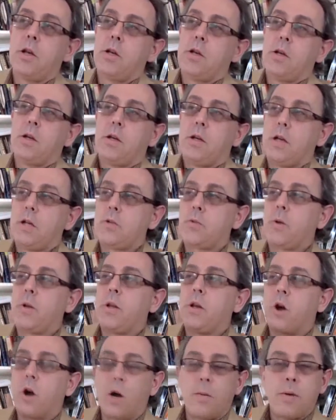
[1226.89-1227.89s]
It's when the
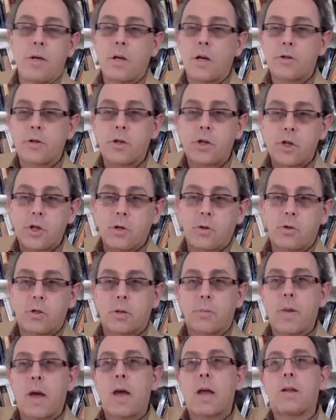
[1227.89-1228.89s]
army doesn't shoot the
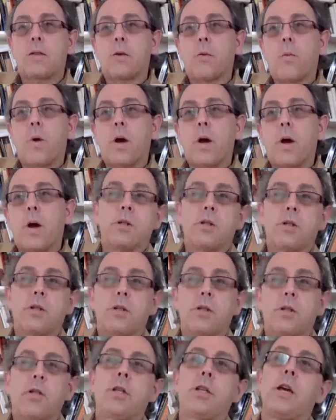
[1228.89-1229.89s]
man in the white
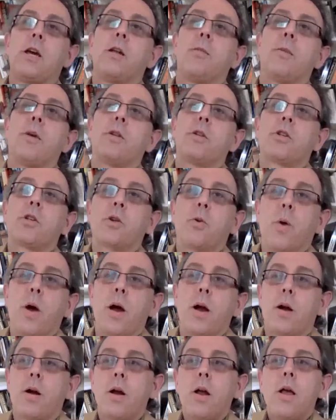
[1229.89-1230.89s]
shirt in Tiananmen
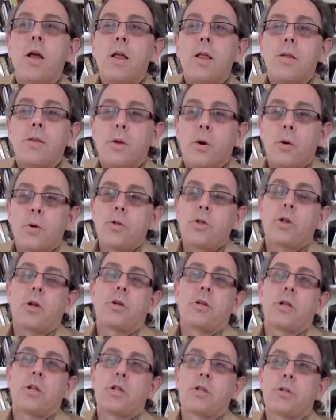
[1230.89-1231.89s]
Square. Those
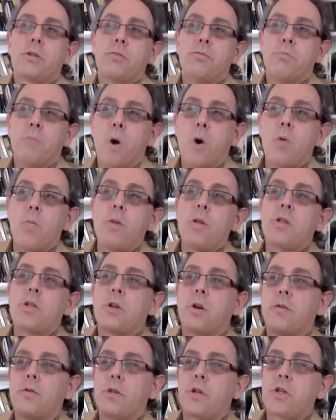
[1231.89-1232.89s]
are just moments
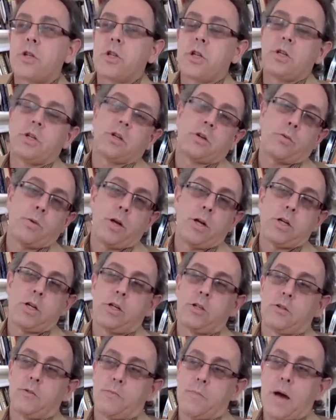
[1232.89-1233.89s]
of
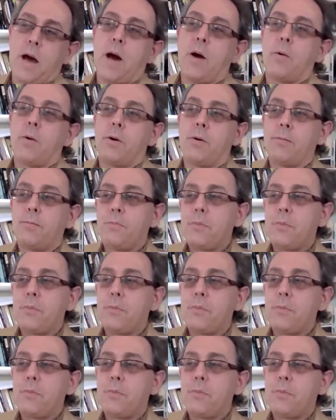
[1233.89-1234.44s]
disintegrations of power.